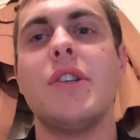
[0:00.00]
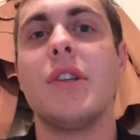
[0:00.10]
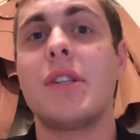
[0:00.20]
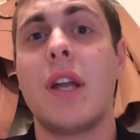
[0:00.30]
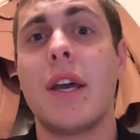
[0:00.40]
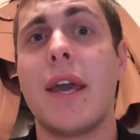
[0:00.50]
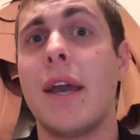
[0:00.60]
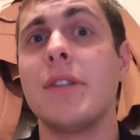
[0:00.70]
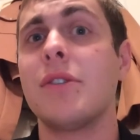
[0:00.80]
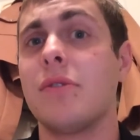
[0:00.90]
just like
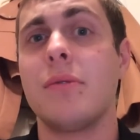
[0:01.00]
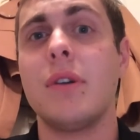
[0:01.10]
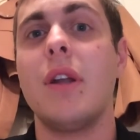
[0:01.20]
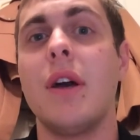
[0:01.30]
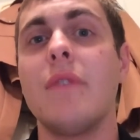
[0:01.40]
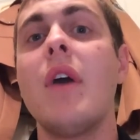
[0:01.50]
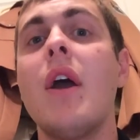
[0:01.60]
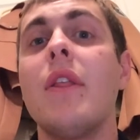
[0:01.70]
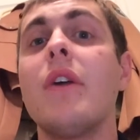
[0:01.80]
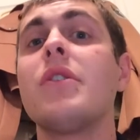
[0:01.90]
cancer in real life,
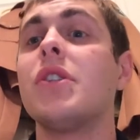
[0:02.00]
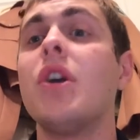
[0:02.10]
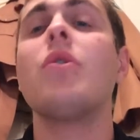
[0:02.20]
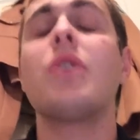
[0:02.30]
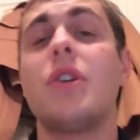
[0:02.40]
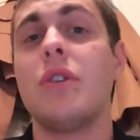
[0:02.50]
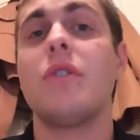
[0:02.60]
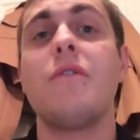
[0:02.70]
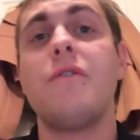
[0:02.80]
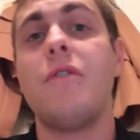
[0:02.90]
there is no
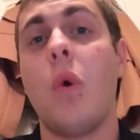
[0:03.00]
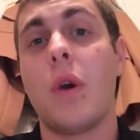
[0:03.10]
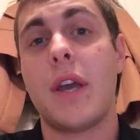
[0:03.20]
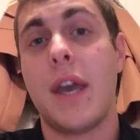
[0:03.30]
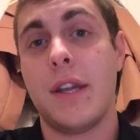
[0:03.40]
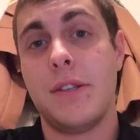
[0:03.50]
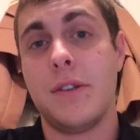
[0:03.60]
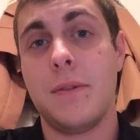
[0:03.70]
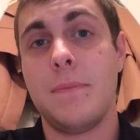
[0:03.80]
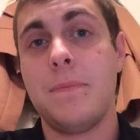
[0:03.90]
cure for
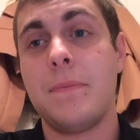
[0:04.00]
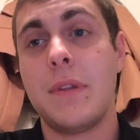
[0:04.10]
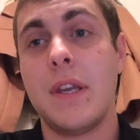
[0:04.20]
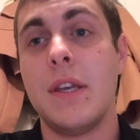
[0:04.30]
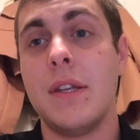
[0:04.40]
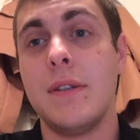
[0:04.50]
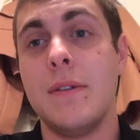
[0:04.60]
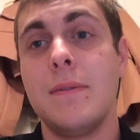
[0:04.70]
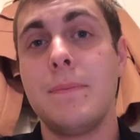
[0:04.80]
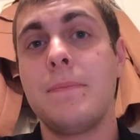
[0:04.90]
cancer in
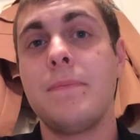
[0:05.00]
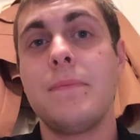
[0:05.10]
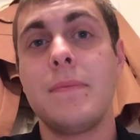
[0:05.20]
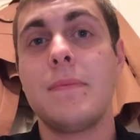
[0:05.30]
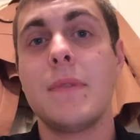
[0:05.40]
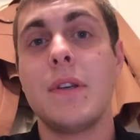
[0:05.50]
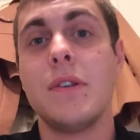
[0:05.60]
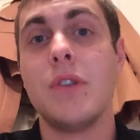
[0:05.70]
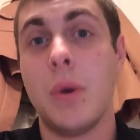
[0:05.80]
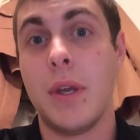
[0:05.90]

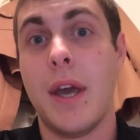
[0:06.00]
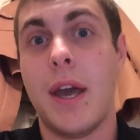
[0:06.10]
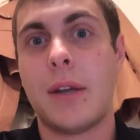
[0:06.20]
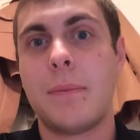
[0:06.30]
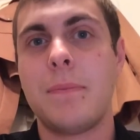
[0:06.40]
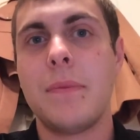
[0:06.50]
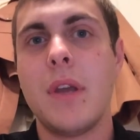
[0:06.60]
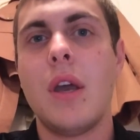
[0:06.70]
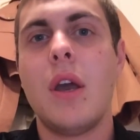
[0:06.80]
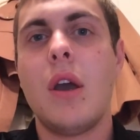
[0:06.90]
Zodiac.
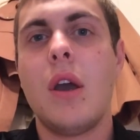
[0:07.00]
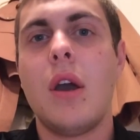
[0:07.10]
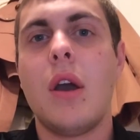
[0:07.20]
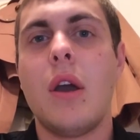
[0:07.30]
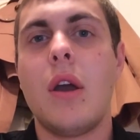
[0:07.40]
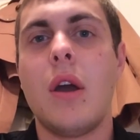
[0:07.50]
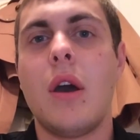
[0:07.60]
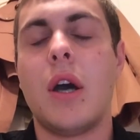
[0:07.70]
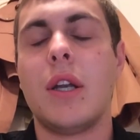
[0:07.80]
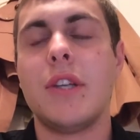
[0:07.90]

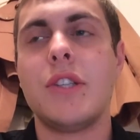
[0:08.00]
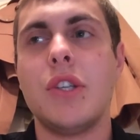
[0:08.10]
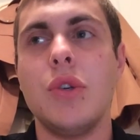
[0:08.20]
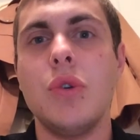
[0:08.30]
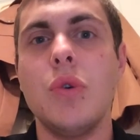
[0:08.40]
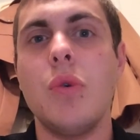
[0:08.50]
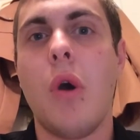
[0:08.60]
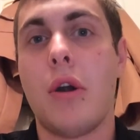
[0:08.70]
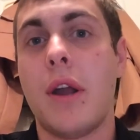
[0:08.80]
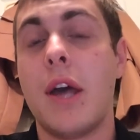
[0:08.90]
Unless you
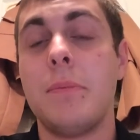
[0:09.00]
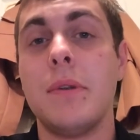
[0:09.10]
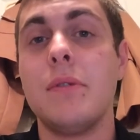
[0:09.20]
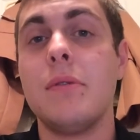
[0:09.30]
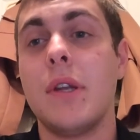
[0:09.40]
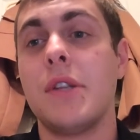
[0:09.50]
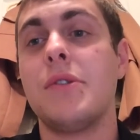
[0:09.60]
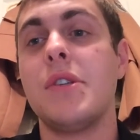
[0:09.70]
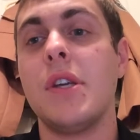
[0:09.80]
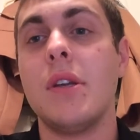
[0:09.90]
are an admin and you
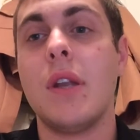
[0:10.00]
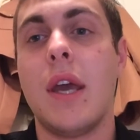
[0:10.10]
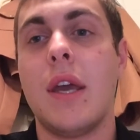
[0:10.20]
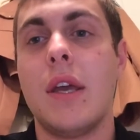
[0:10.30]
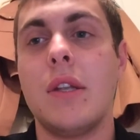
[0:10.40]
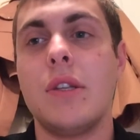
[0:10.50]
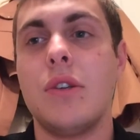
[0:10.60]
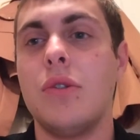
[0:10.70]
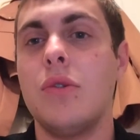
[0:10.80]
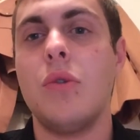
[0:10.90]
see it and
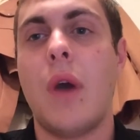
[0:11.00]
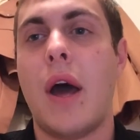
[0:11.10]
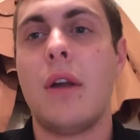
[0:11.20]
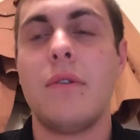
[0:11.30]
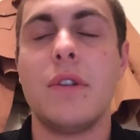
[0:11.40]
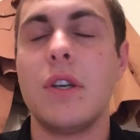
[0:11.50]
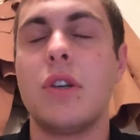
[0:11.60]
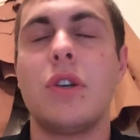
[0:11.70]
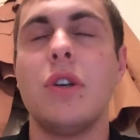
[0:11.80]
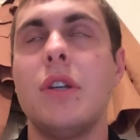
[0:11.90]
you, out of the
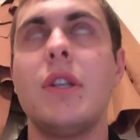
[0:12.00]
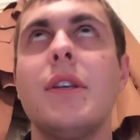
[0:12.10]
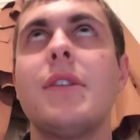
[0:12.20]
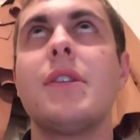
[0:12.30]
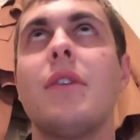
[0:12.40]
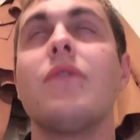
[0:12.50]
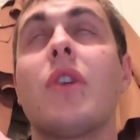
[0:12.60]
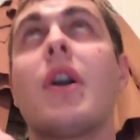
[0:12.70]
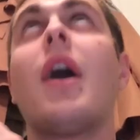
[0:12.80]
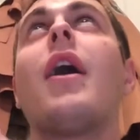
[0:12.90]
goodness of
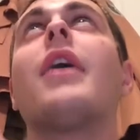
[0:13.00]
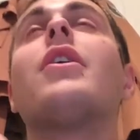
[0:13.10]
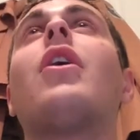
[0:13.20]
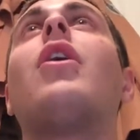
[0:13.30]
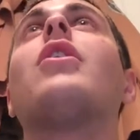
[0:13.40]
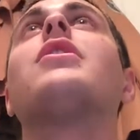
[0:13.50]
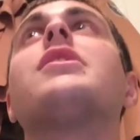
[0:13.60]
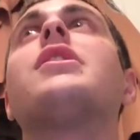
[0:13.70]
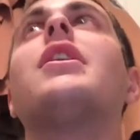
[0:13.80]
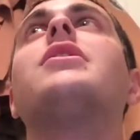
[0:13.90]
your kind heart,
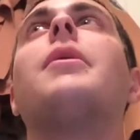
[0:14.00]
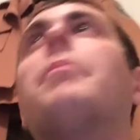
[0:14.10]
decide to